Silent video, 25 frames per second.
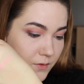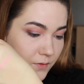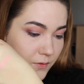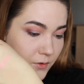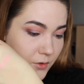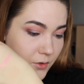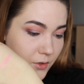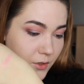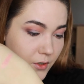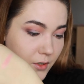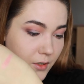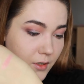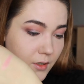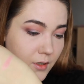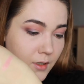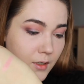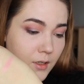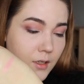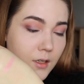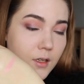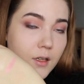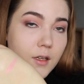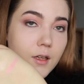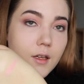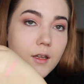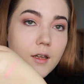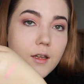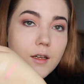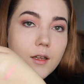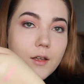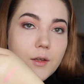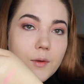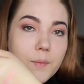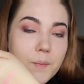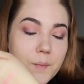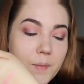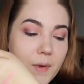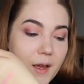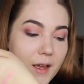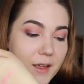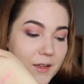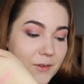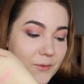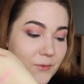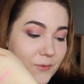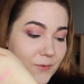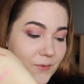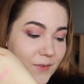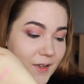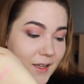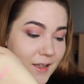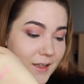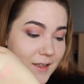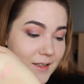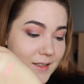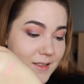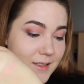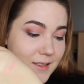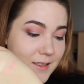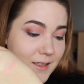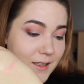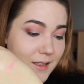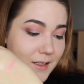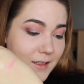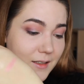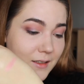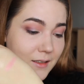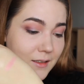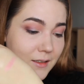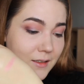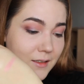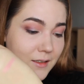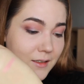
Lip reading: for my face then.